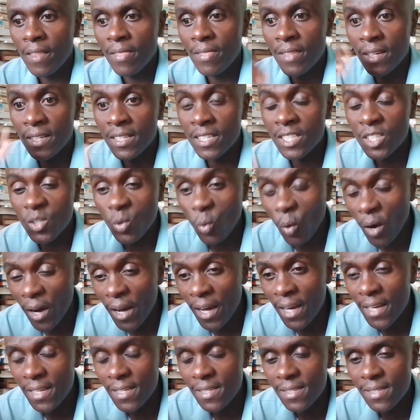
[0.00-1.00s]
that
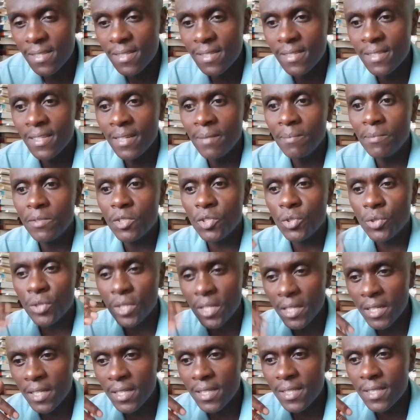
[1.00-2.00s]
requires them to
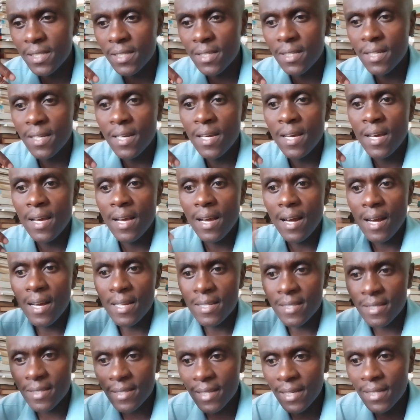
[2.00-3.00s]
read
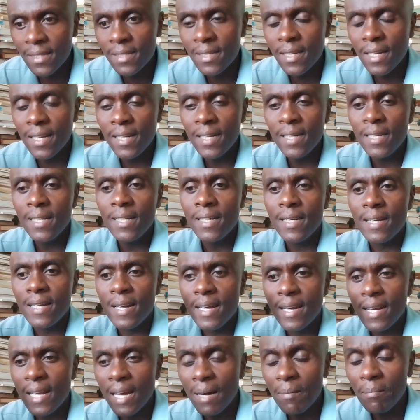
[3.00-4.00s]
a certain
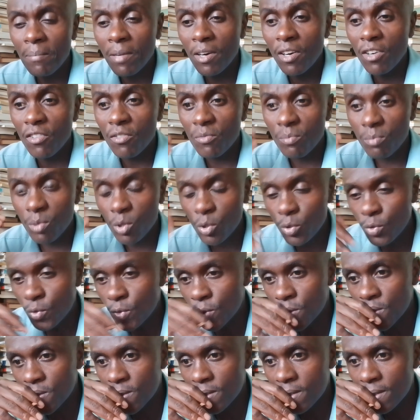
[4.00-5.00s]
number of
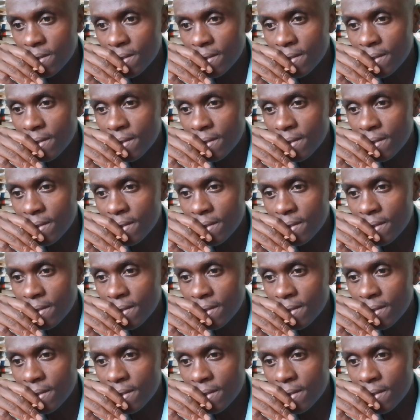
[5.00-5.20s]
books,